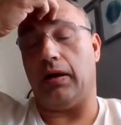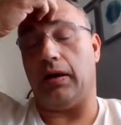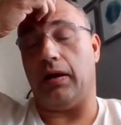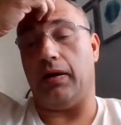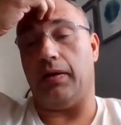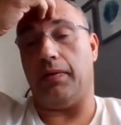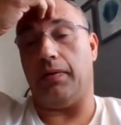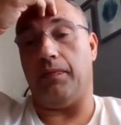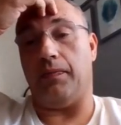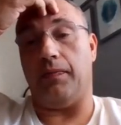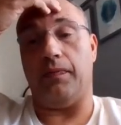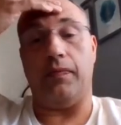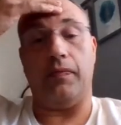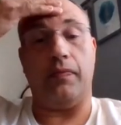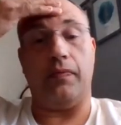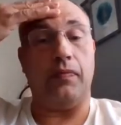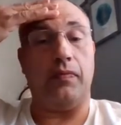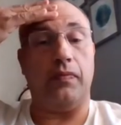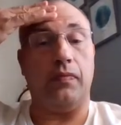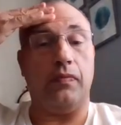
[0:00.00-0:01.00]
um,
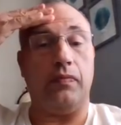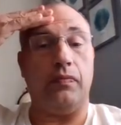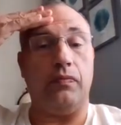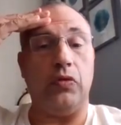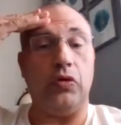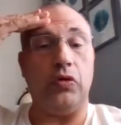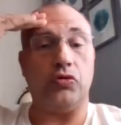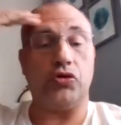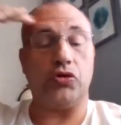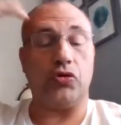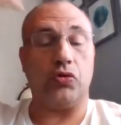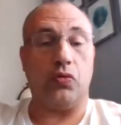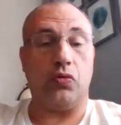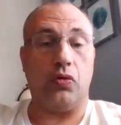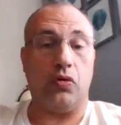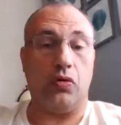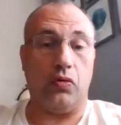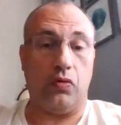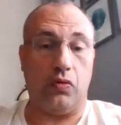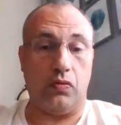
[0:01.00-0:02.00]

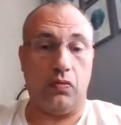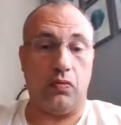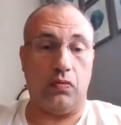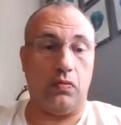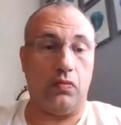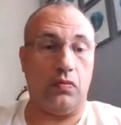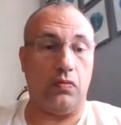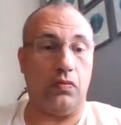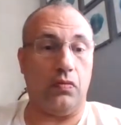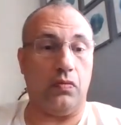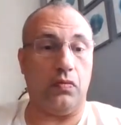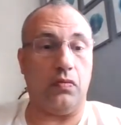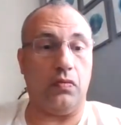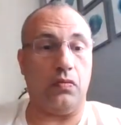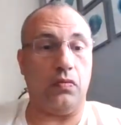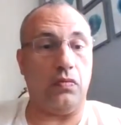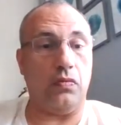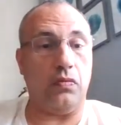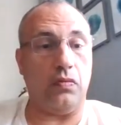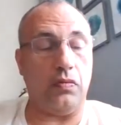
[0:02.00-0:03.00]
mutual
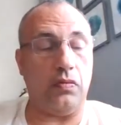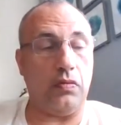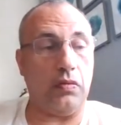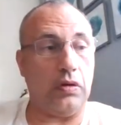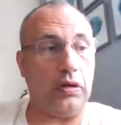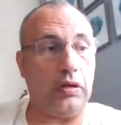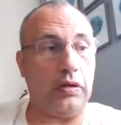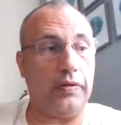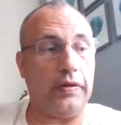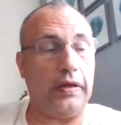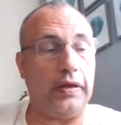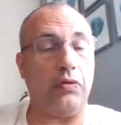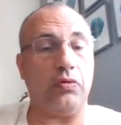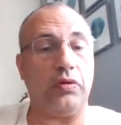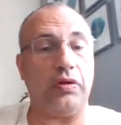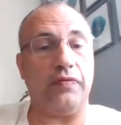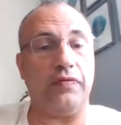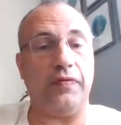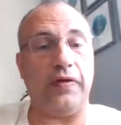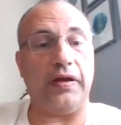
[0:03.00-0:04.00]
uh, they
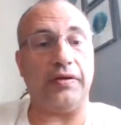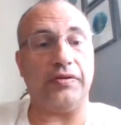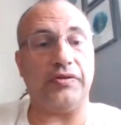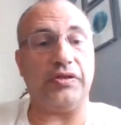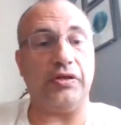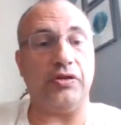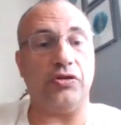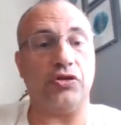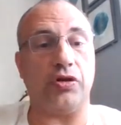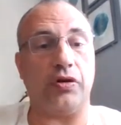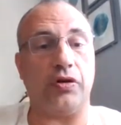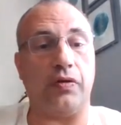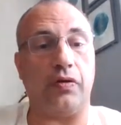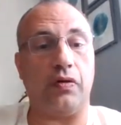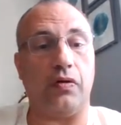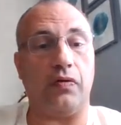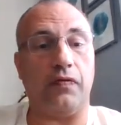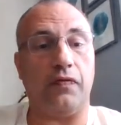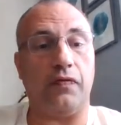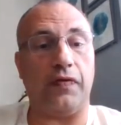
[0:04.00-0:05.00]
will advance each
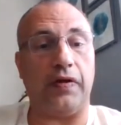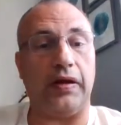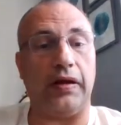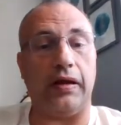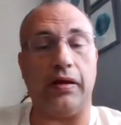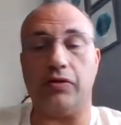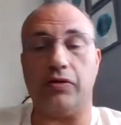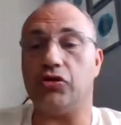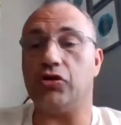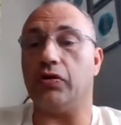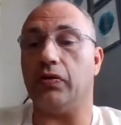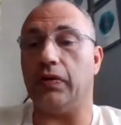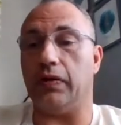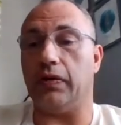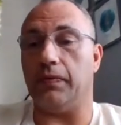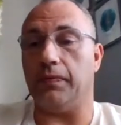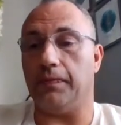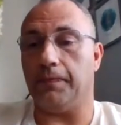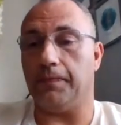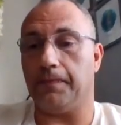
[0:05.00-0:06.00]
other
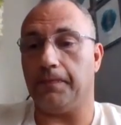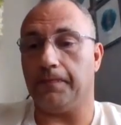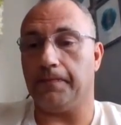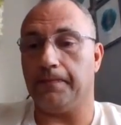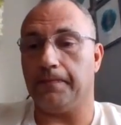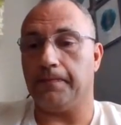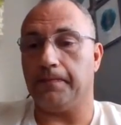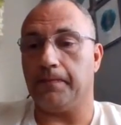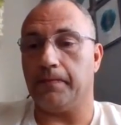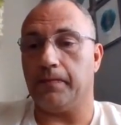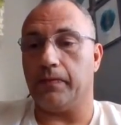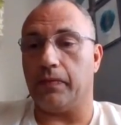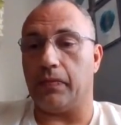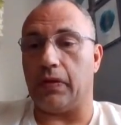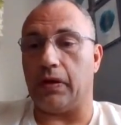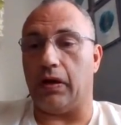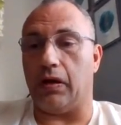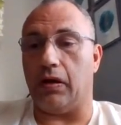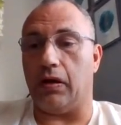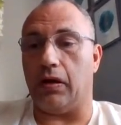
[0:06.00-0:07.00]
financially.
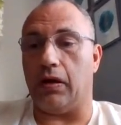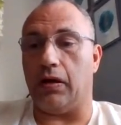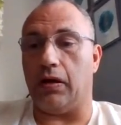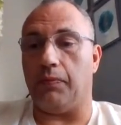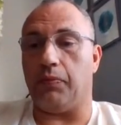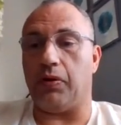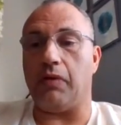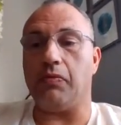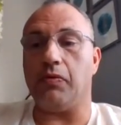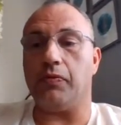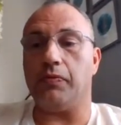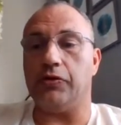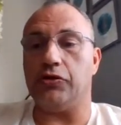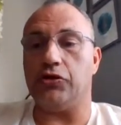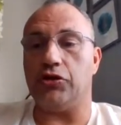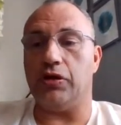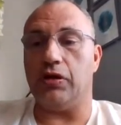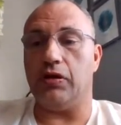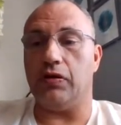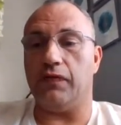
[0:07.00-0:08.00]
Uh,
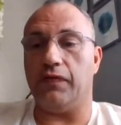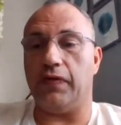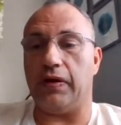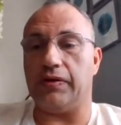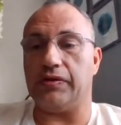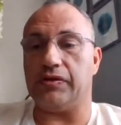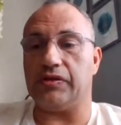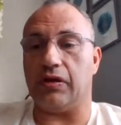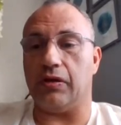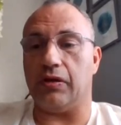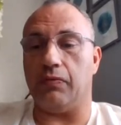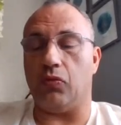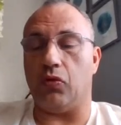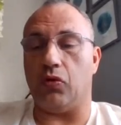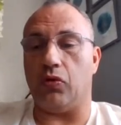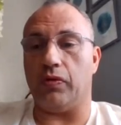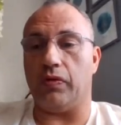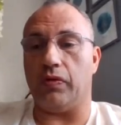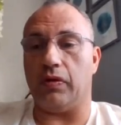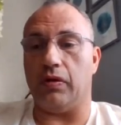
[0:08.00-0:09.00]
probably she advanced him
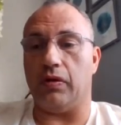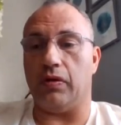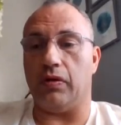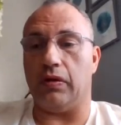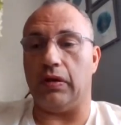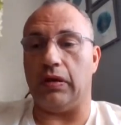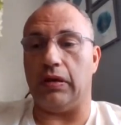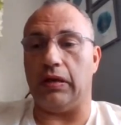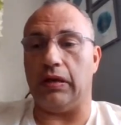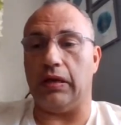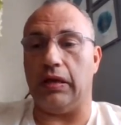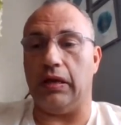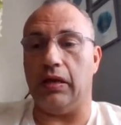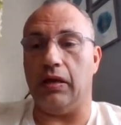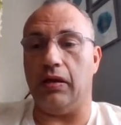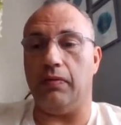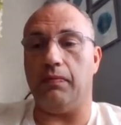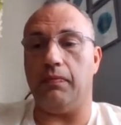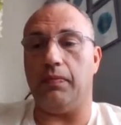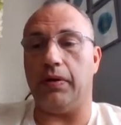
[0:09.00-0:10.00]
more than, than
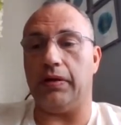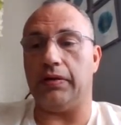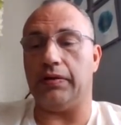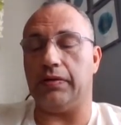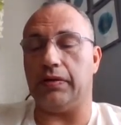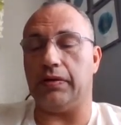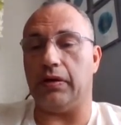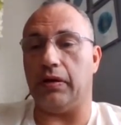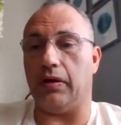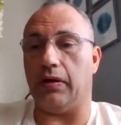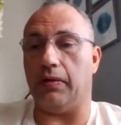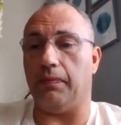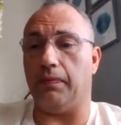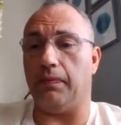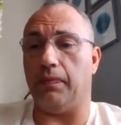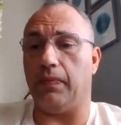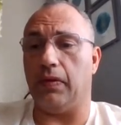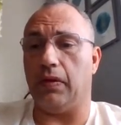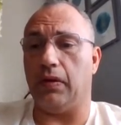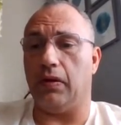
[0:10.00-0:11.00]
he, but
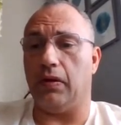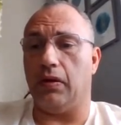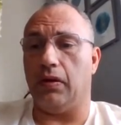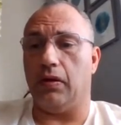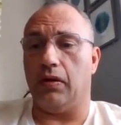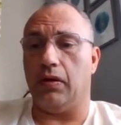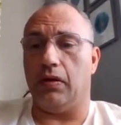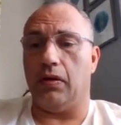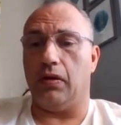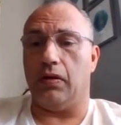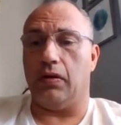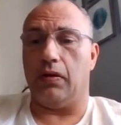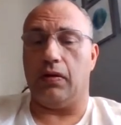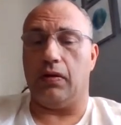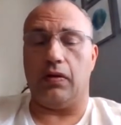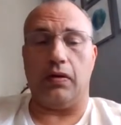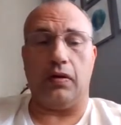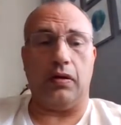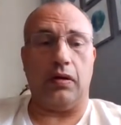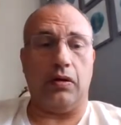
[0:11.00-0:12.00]
um,
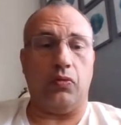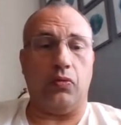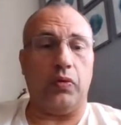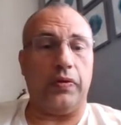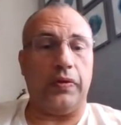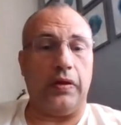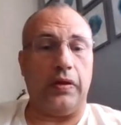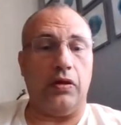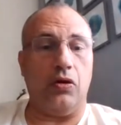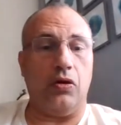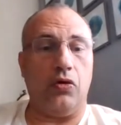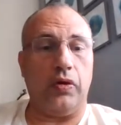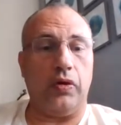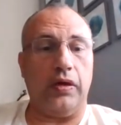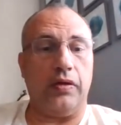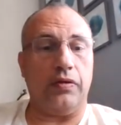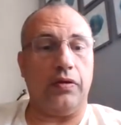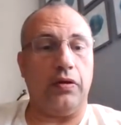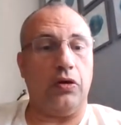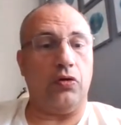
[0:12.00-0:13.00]
uh, when the
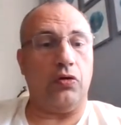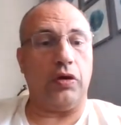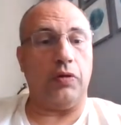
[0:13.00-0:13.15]
yogi and the